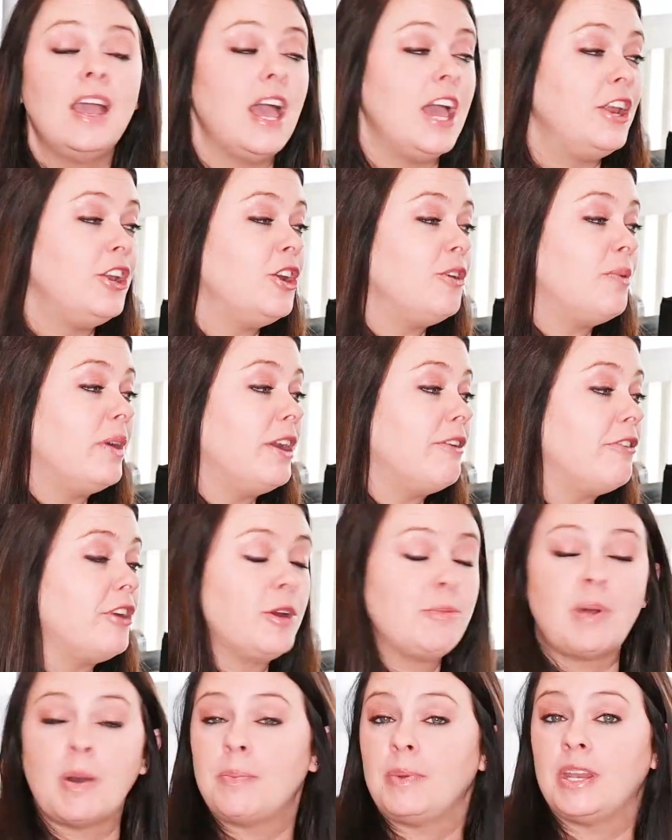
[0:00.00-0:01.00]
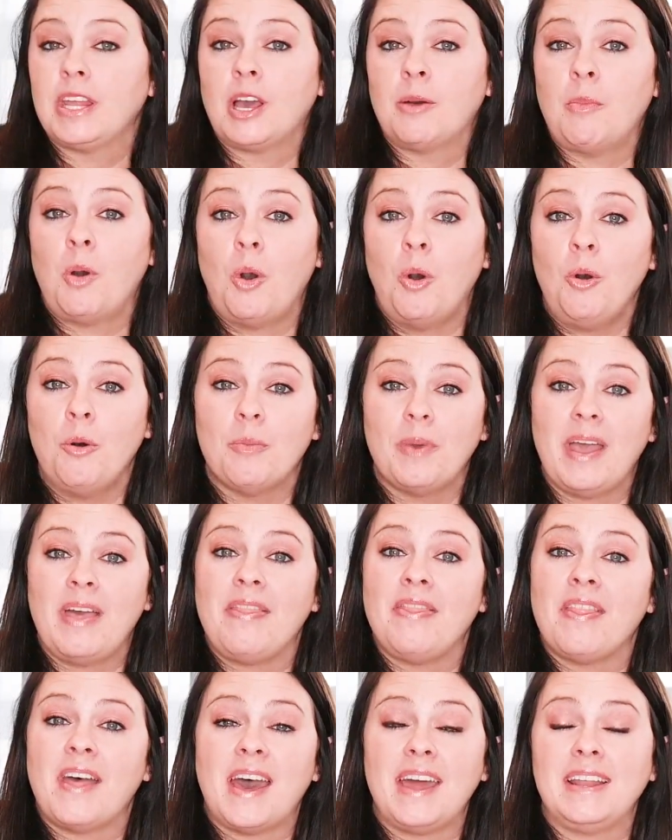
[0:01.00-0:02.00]
and you're ready for your puppy to come home,
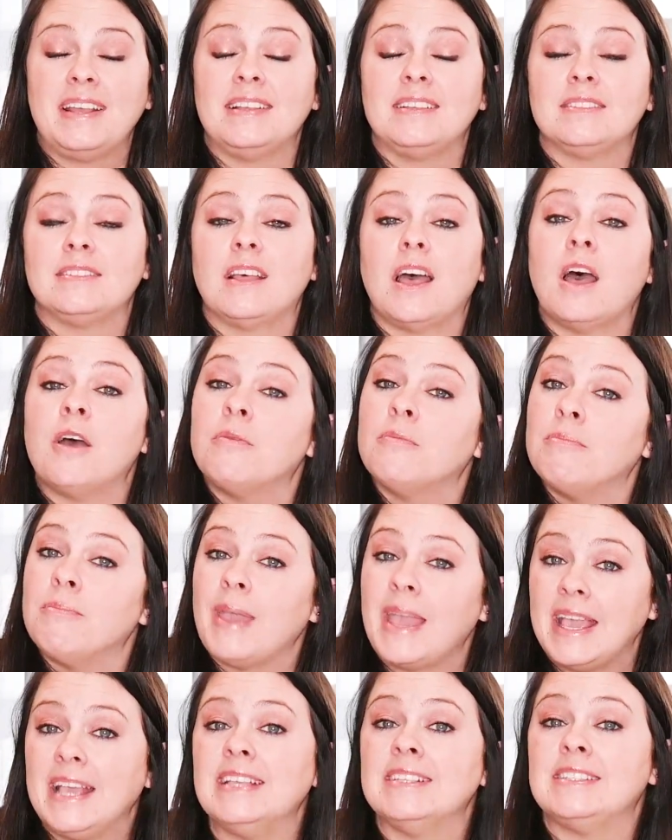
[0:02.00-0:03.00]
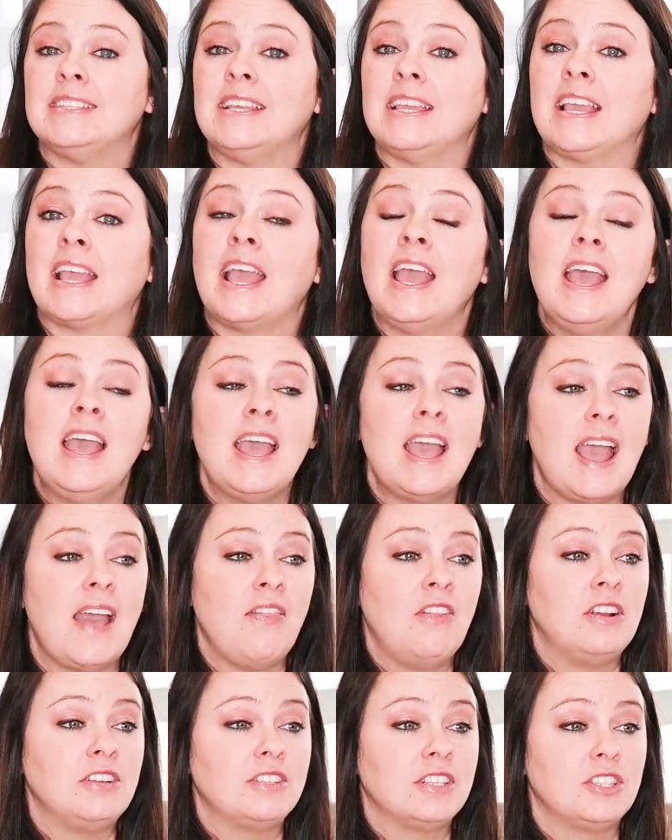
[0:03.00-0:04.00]
and that is amazing,
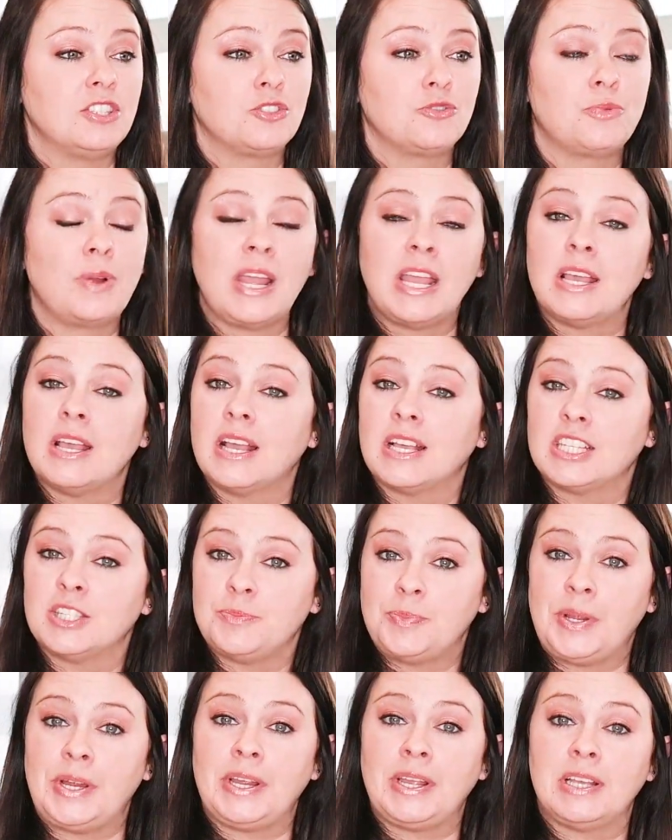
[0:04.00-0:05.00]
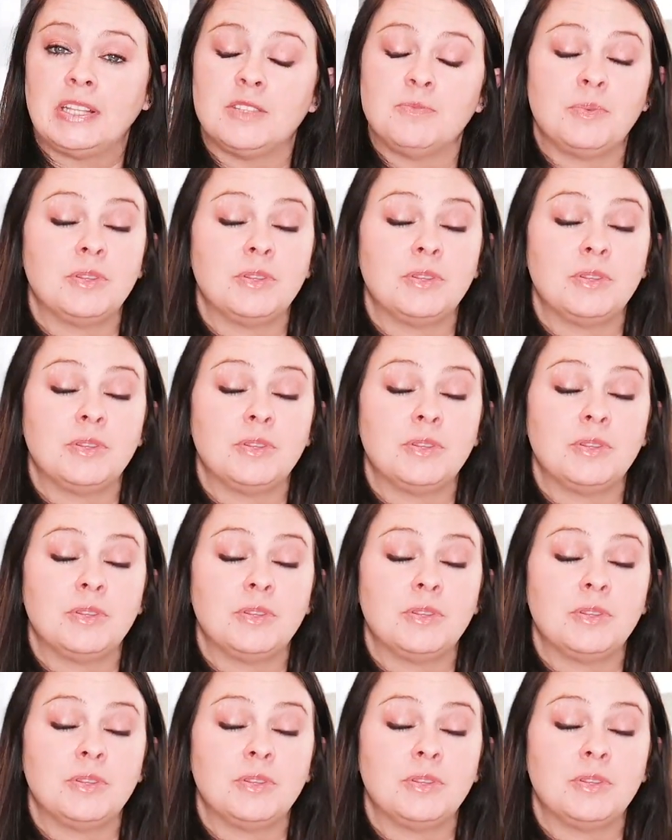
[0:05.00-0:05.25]
and there's this great experience.